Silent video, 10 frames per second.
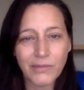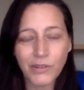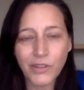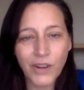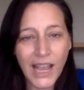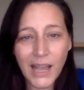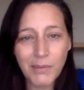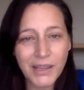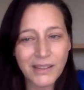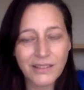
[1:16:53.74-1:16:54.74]
for their
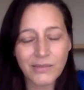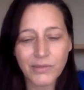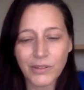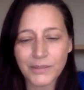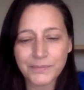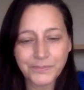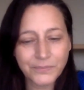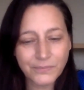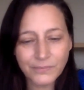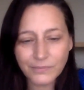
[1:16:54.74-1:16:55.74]
habits, for
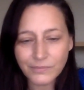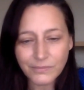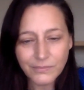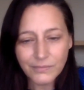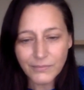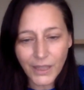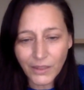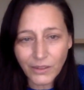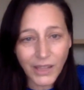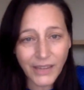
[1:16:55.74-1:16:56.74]

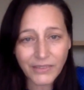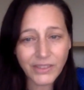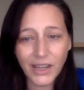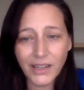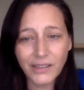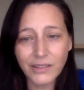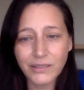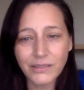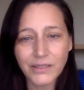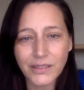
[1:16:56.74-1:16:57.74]
their lifestyle,